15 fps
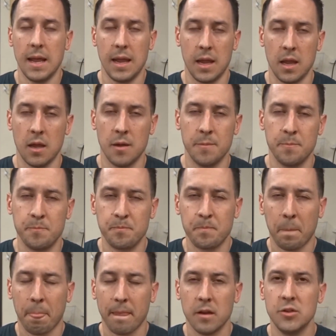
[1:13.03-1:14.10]
and
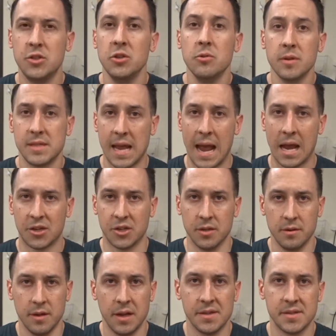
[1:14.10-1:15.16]
due to its
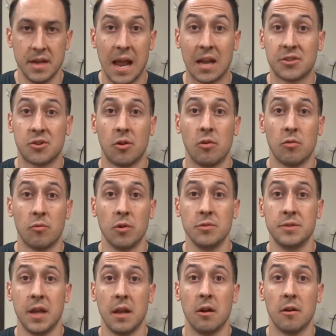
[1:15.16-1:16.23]
action, it's an external
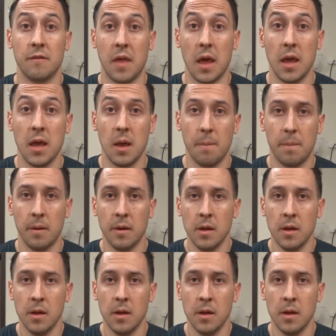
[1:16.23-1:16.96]
rotator of the hip.